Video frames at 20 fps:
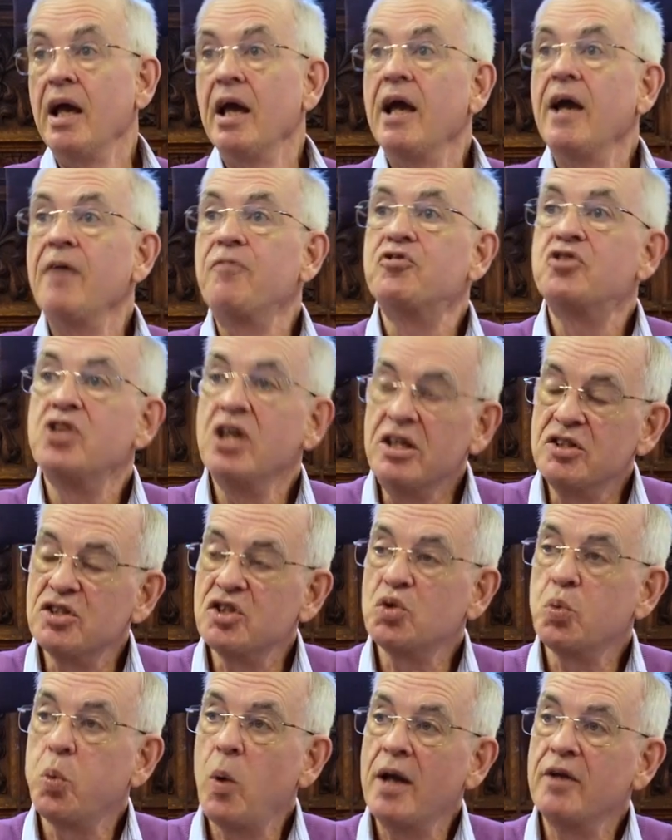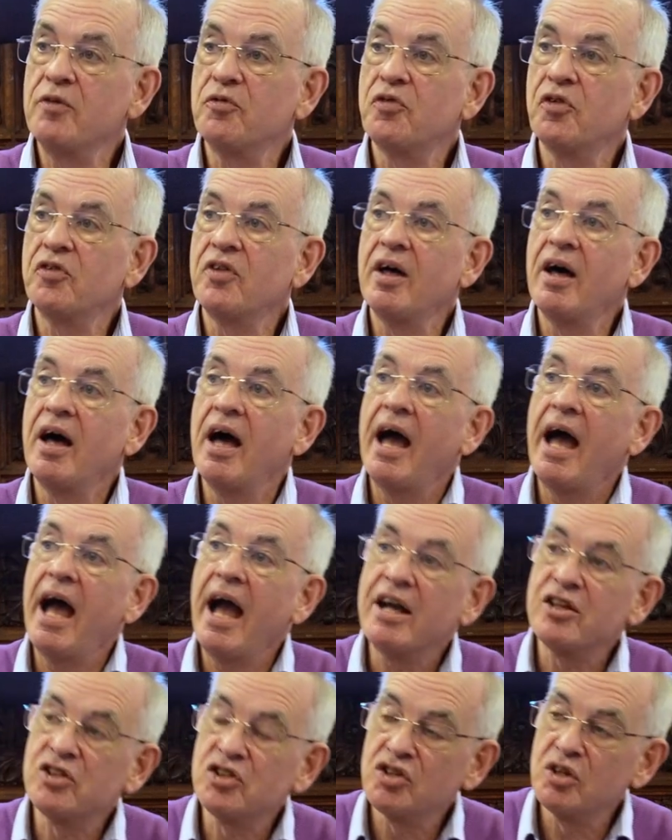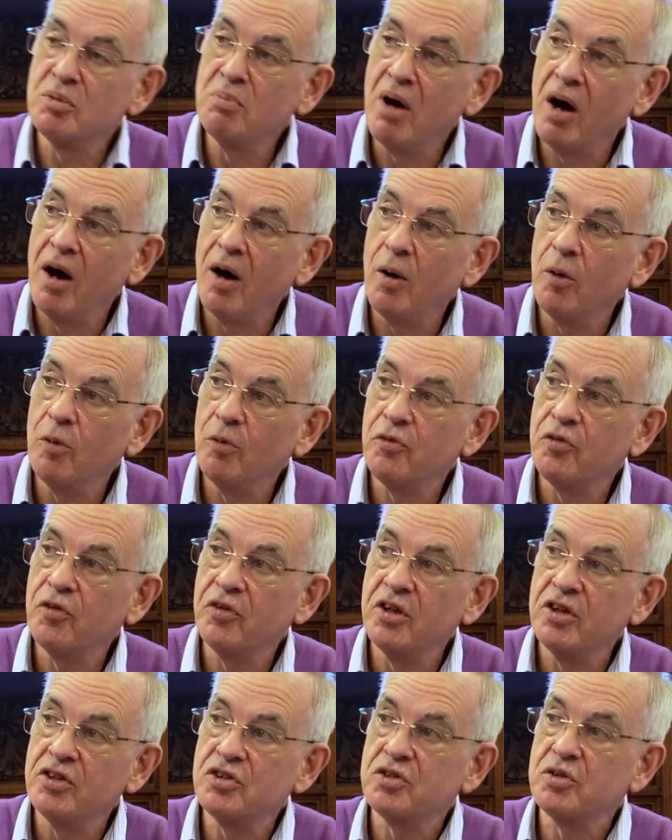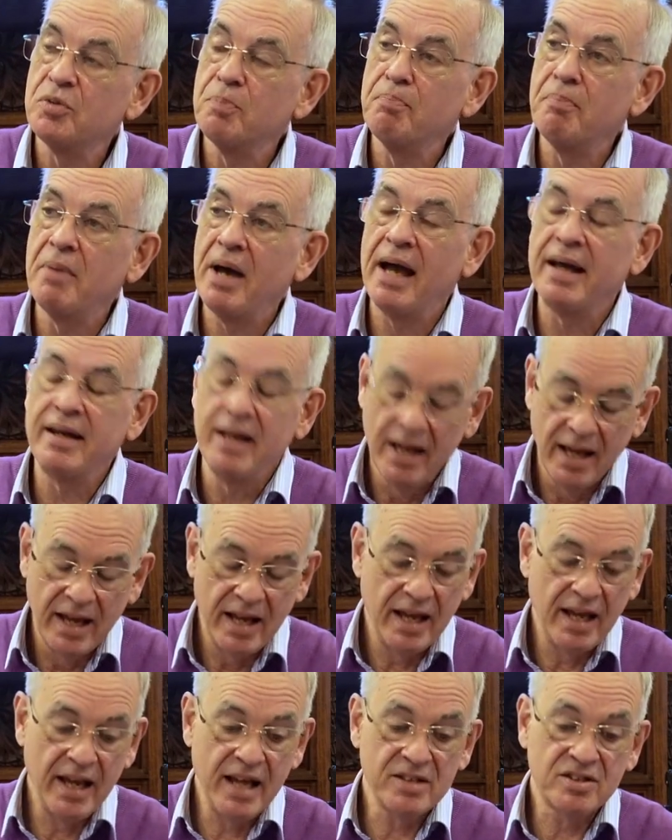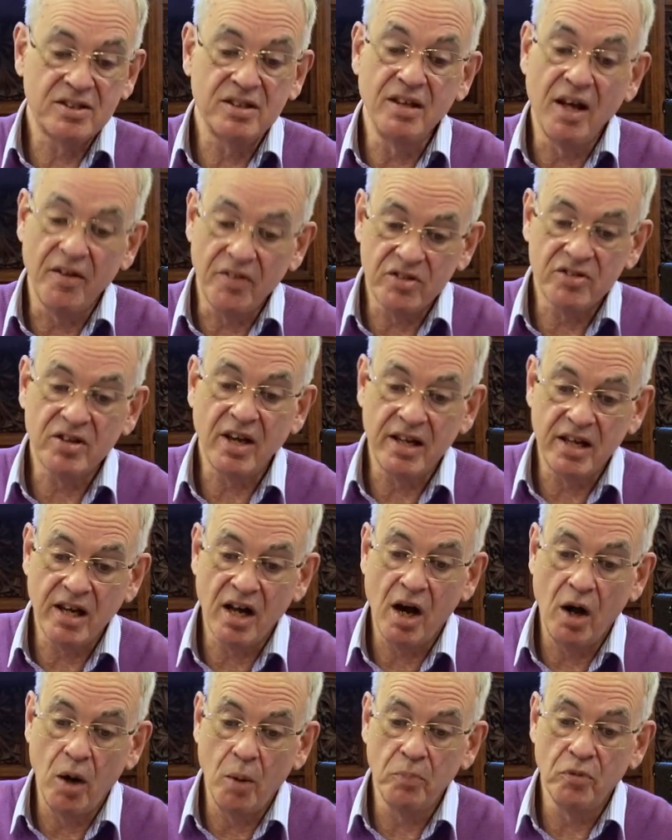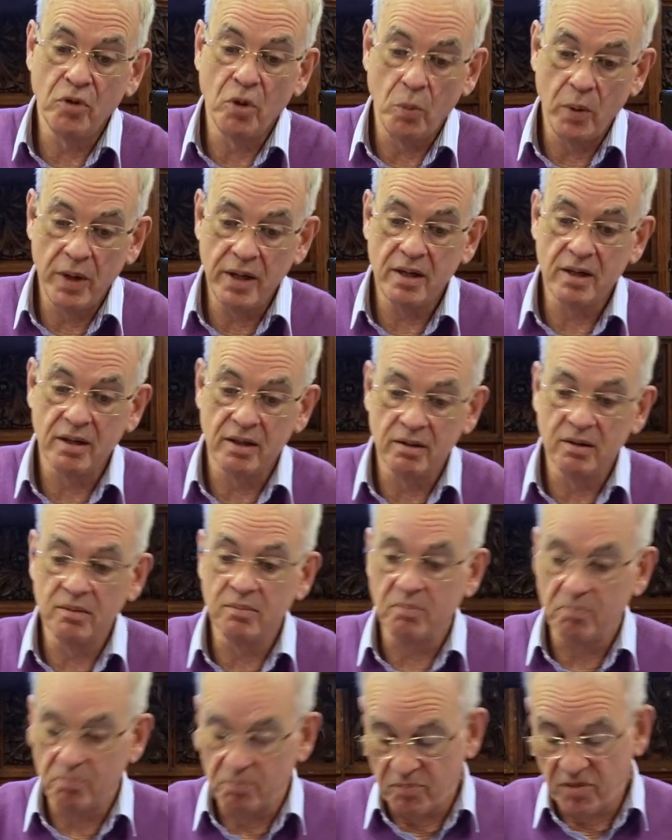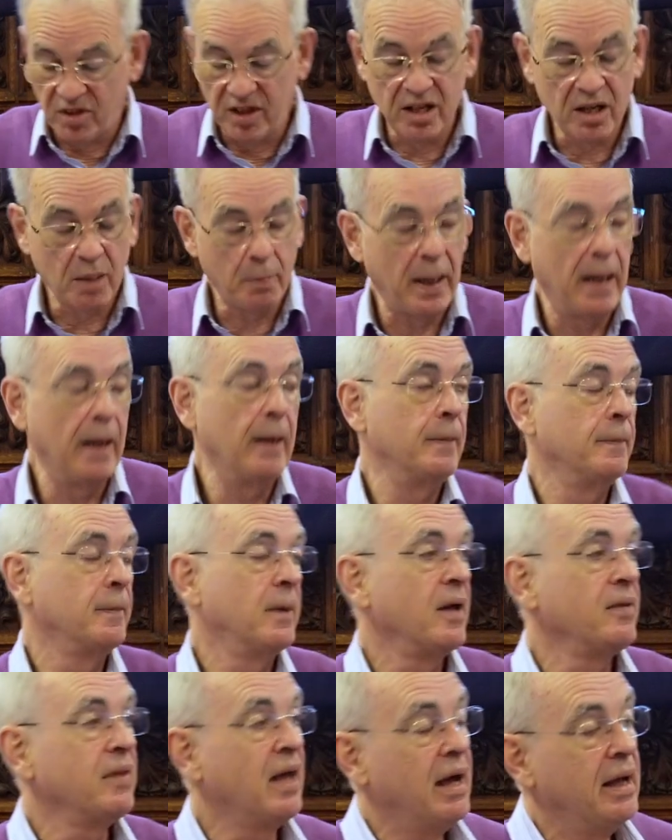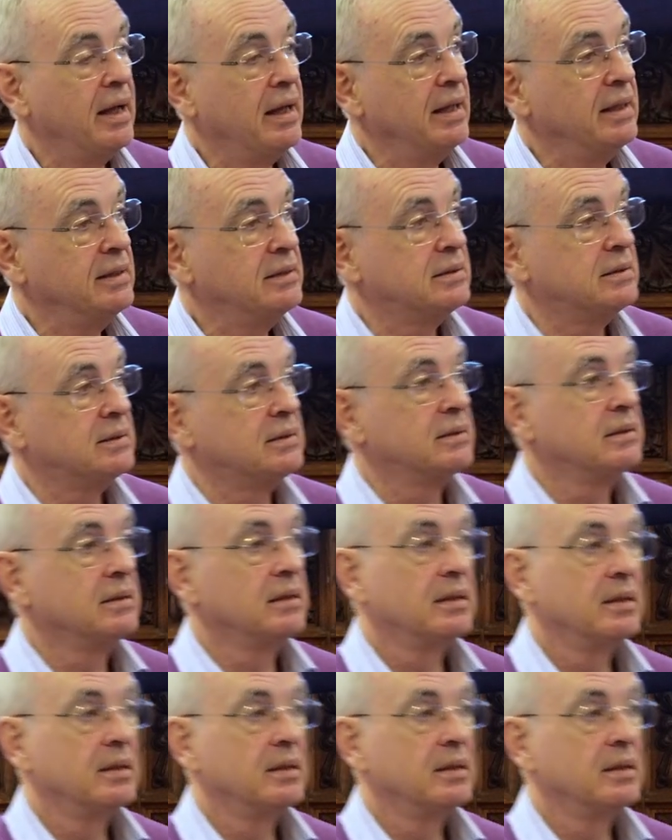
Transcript: If Jesus went for the extra mile for this man, it's another take home that we can think about, and that is,